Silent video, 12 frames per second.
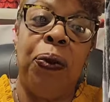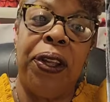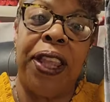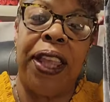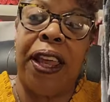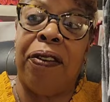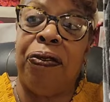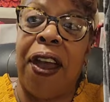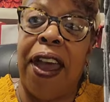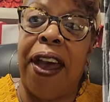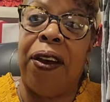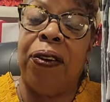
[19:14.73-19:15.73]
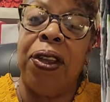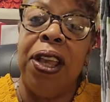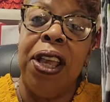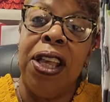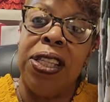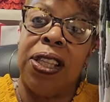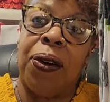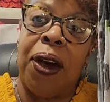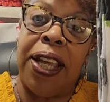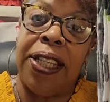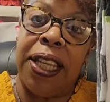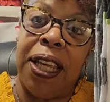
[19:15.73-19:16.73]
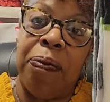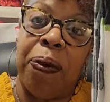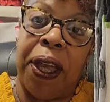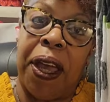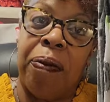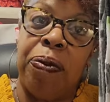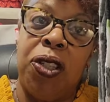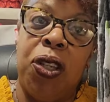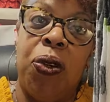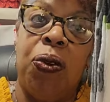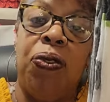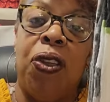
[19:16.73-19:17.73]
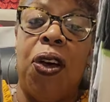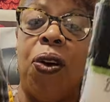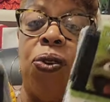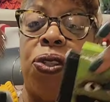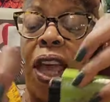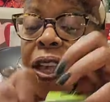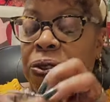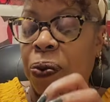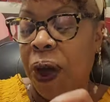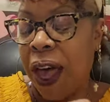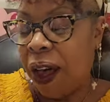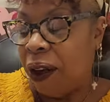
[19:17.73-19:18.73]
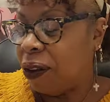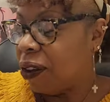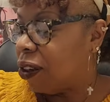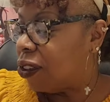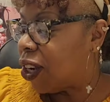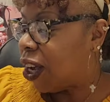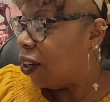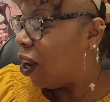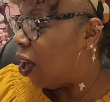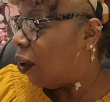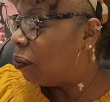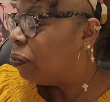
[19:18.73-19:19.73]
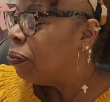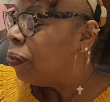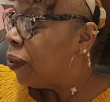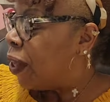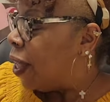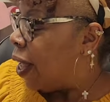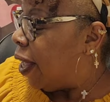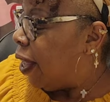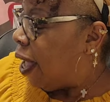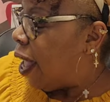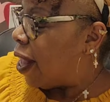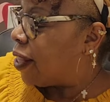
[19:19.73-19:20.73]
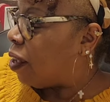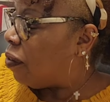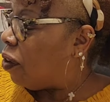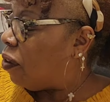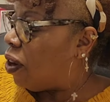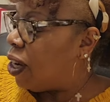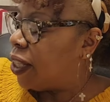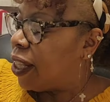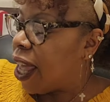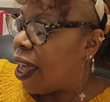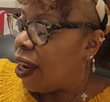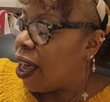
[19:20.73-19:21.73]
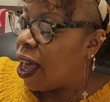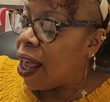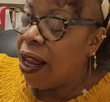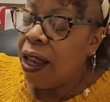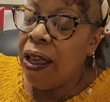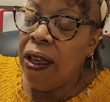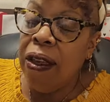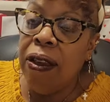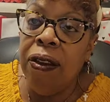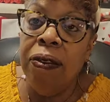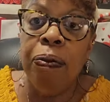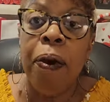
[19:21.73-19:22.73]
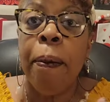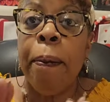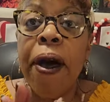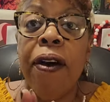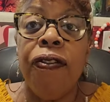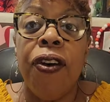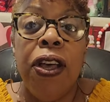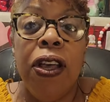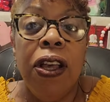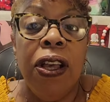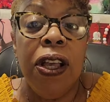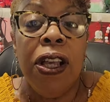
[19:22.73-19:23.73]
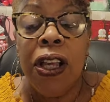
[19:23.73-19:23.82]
one that i found so i did pick up two of those as well because y'all know as I've already said, I love my fun